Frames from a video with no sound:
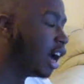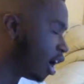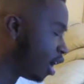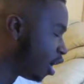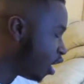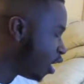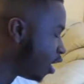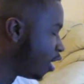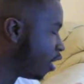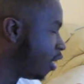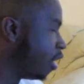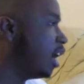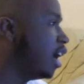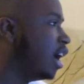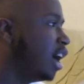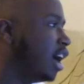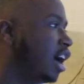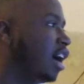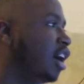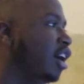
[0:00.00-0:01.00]
Oh
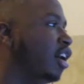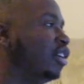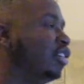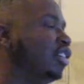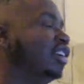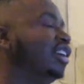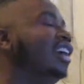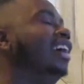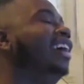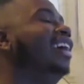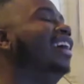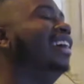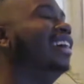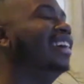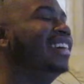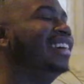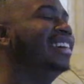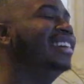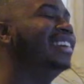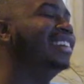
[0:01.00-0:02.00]
hell no. Nah.
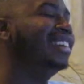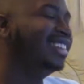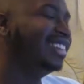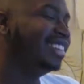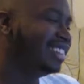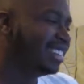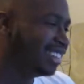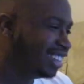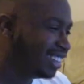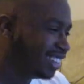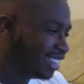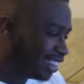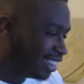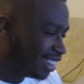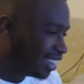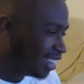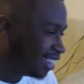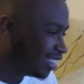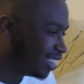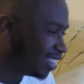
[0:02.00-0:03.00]

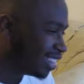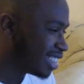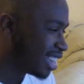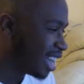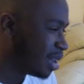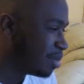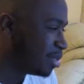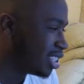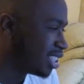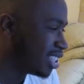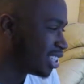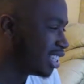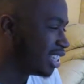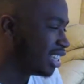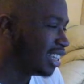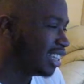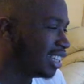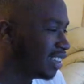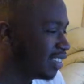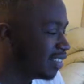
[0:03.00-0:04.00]
What type of
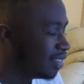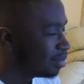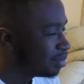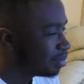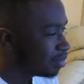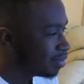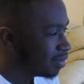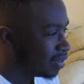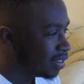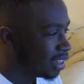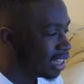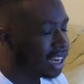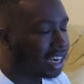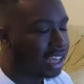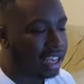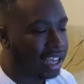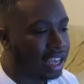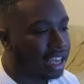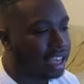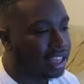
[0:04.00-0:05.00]
shit? Then
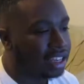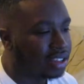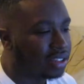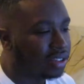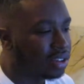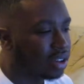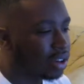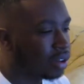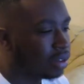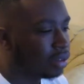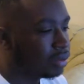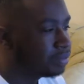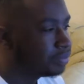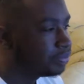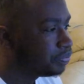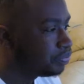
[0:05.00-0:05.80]
again, you know.